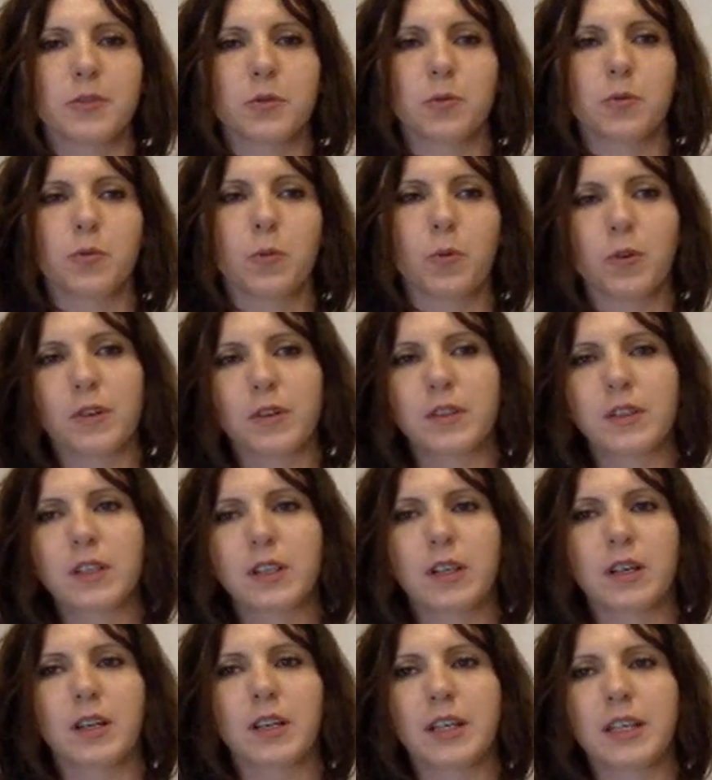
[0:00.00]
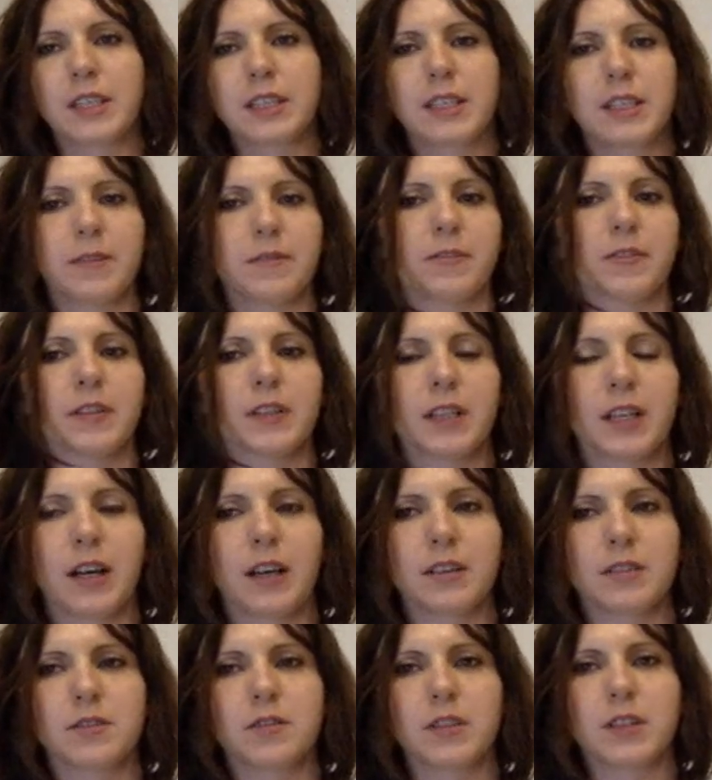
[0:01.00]
to work in different
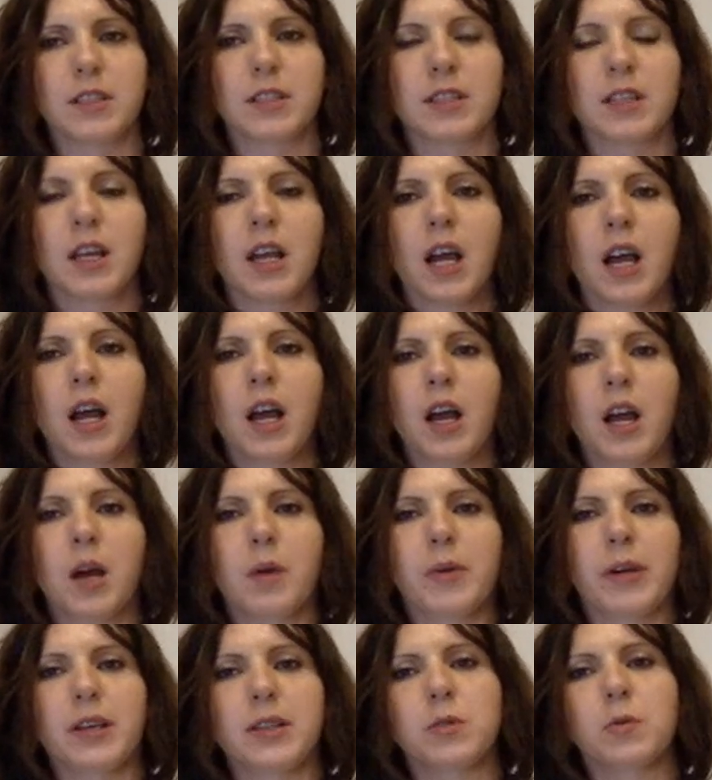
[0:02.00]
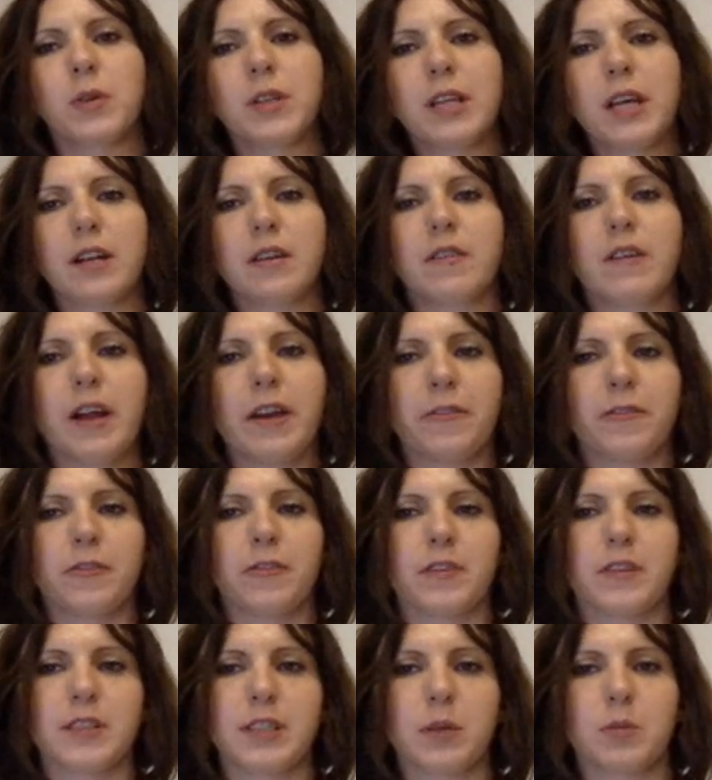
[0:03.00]
countries. Because when I arrived,
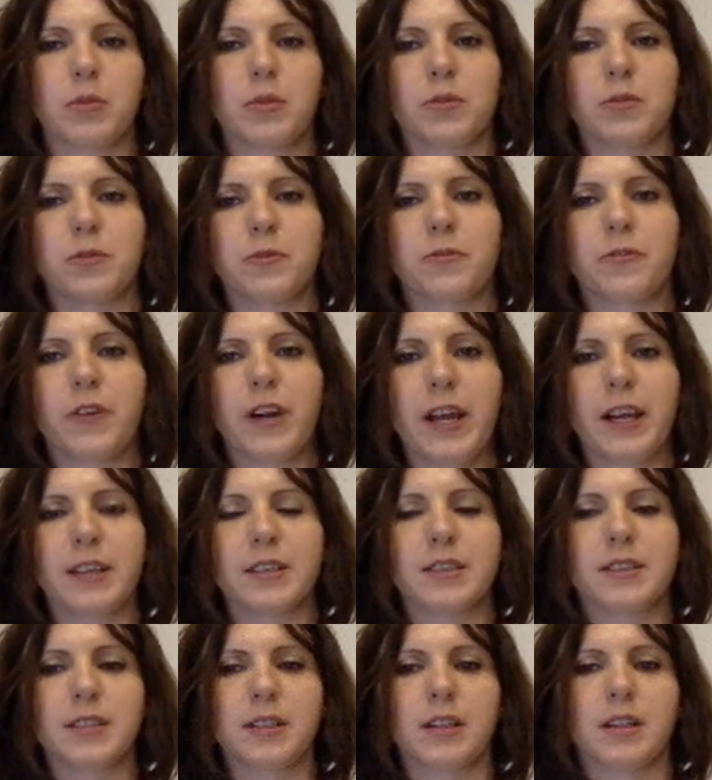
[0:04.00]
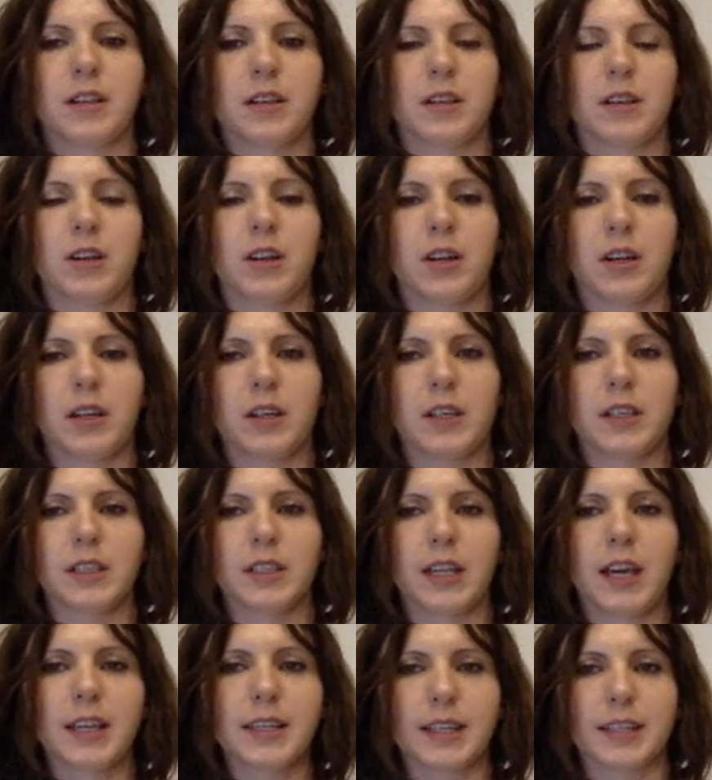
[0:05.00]
for example, to France, in
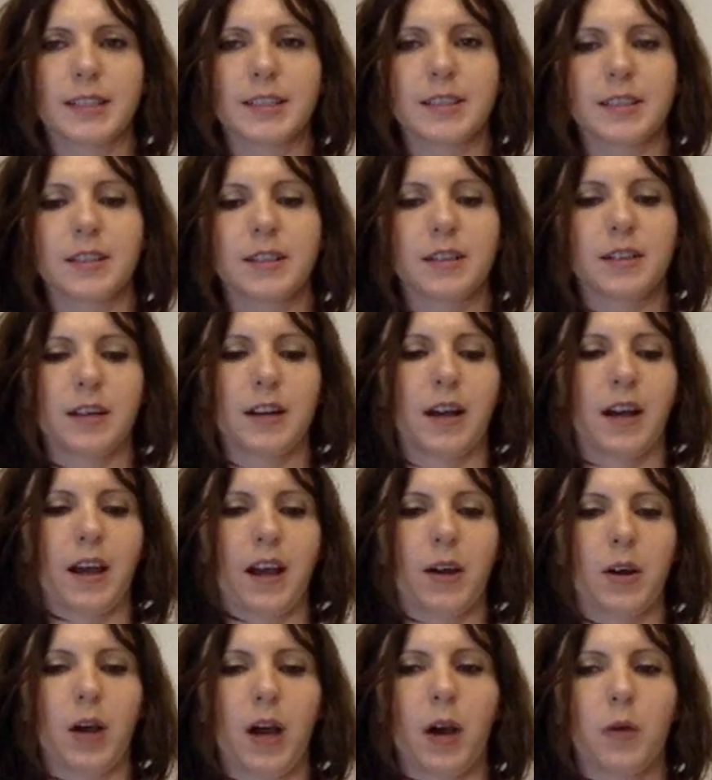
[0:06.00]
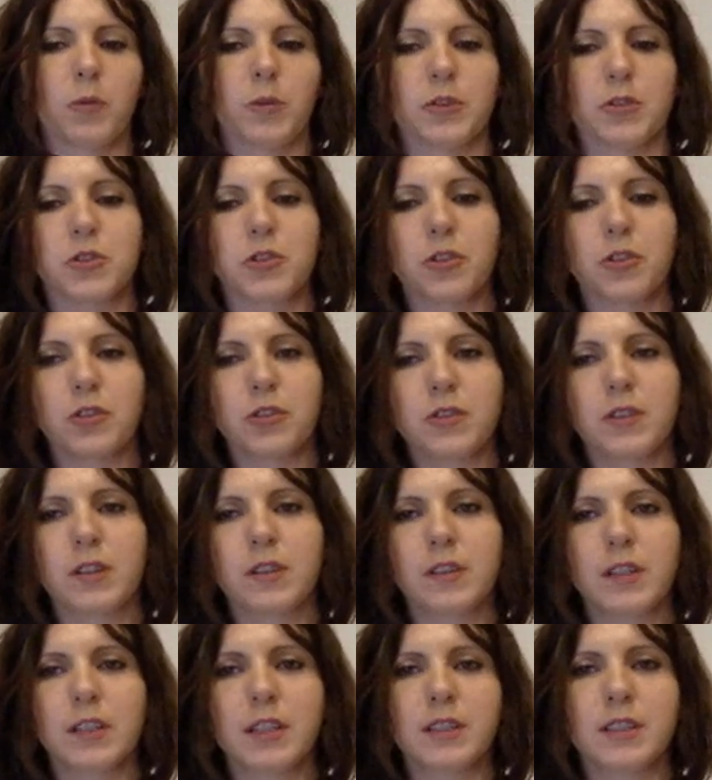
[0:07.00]
Kazakhstan, I was
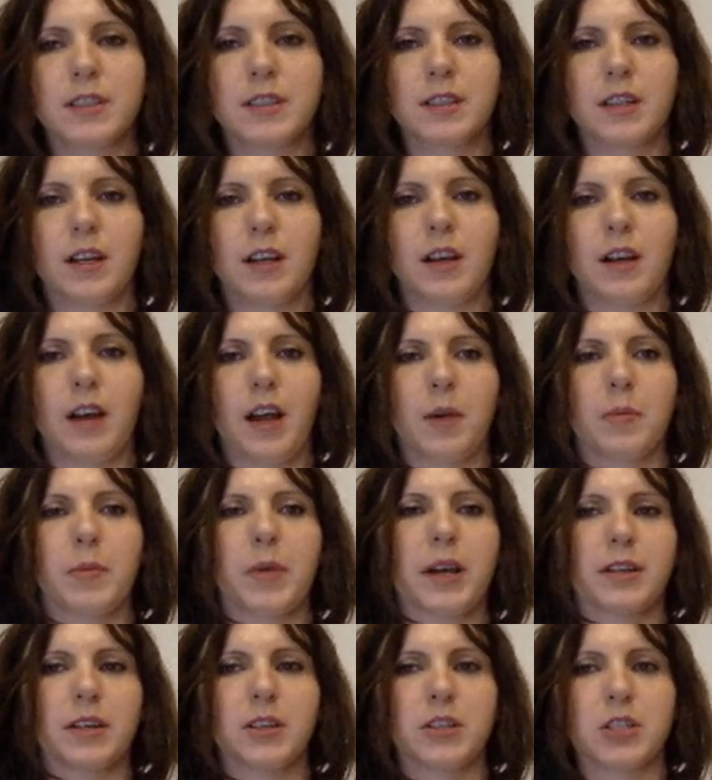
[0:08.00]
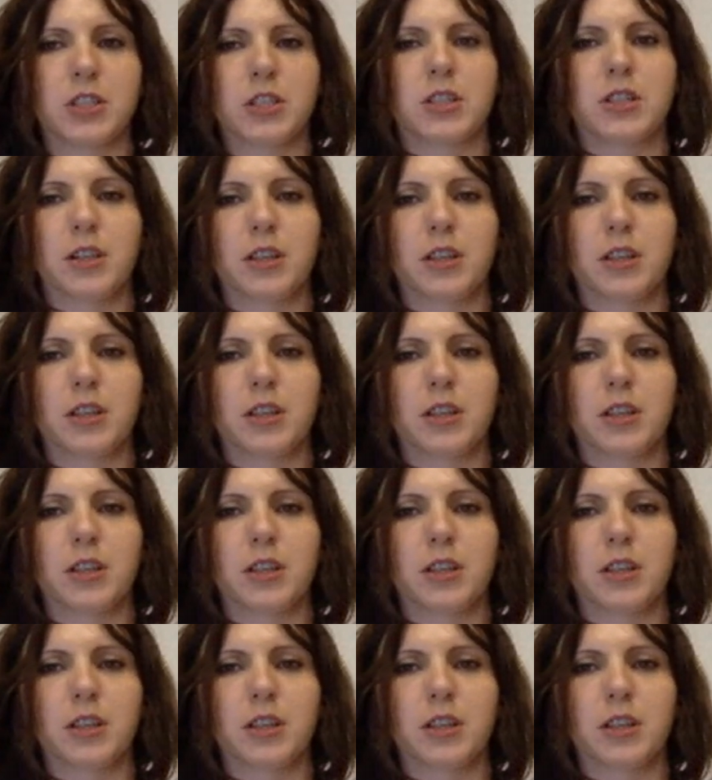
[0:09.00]
journalist. I managed